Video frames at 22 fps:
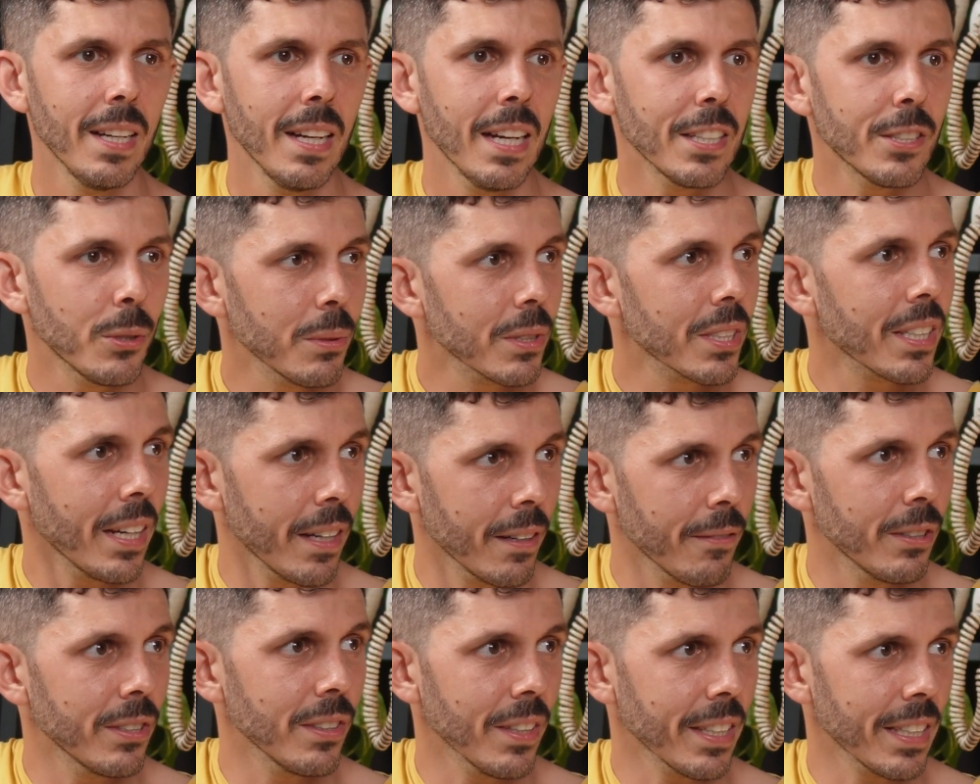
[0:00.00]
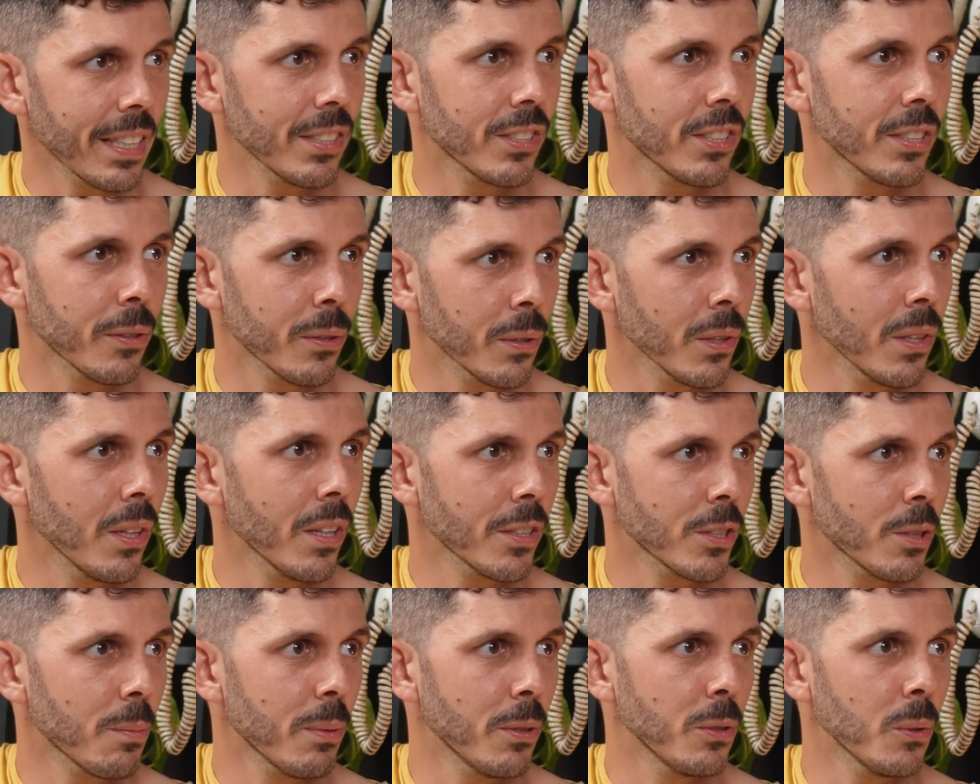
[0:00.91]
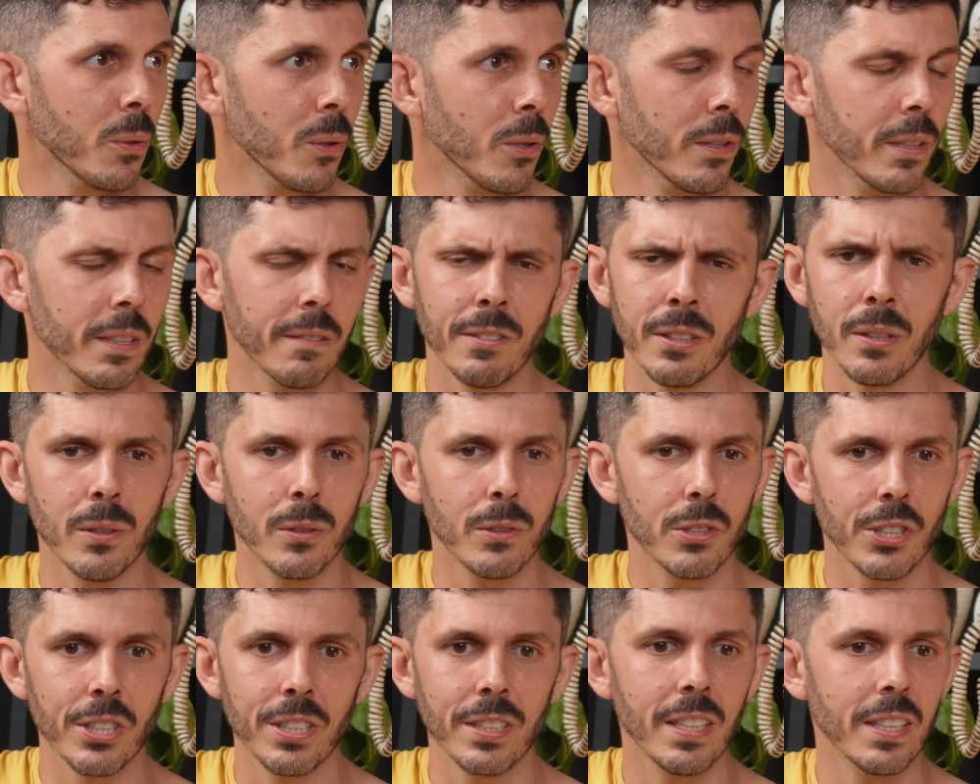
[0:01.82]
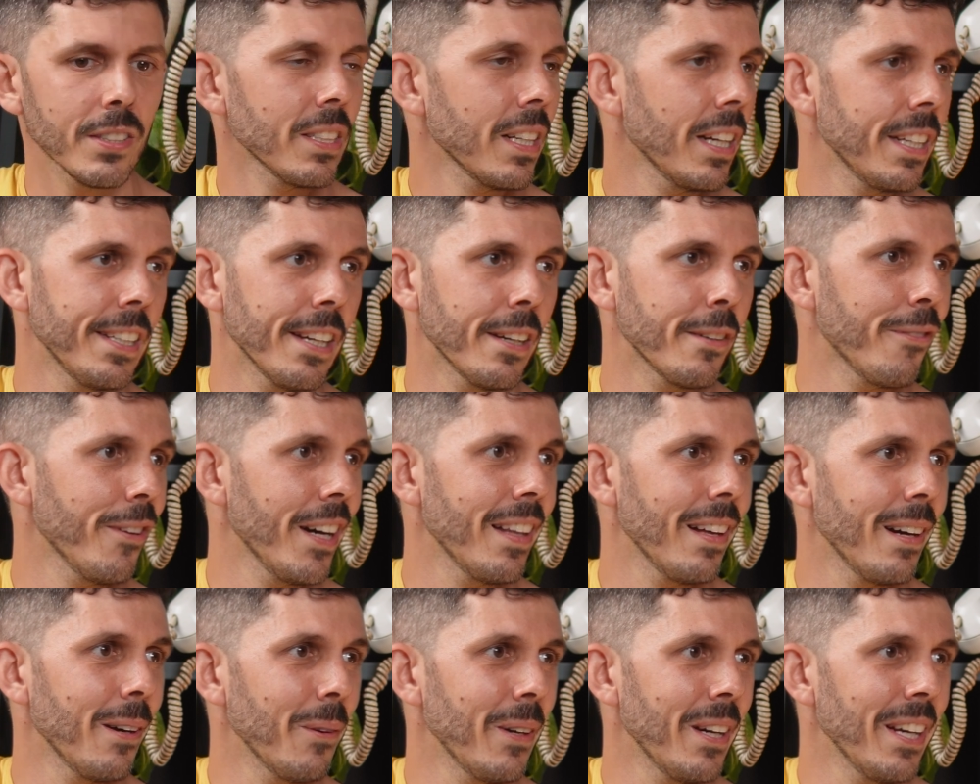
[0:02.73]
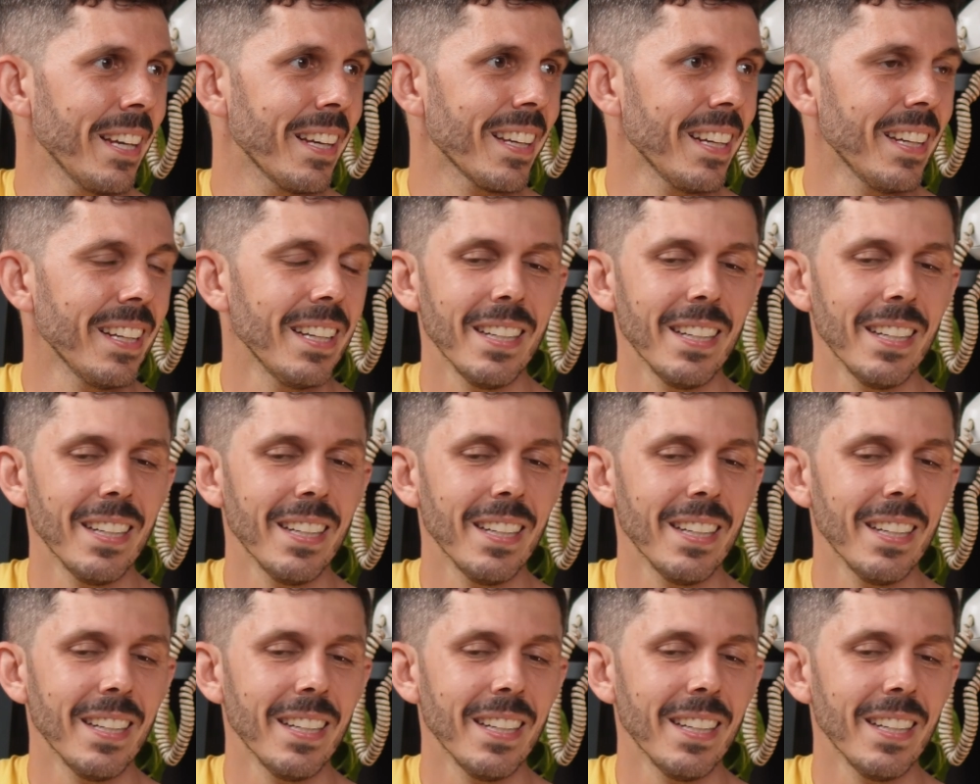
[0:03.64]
And she was kind of like a serial entrepreneur, even though she doesn't identify that way.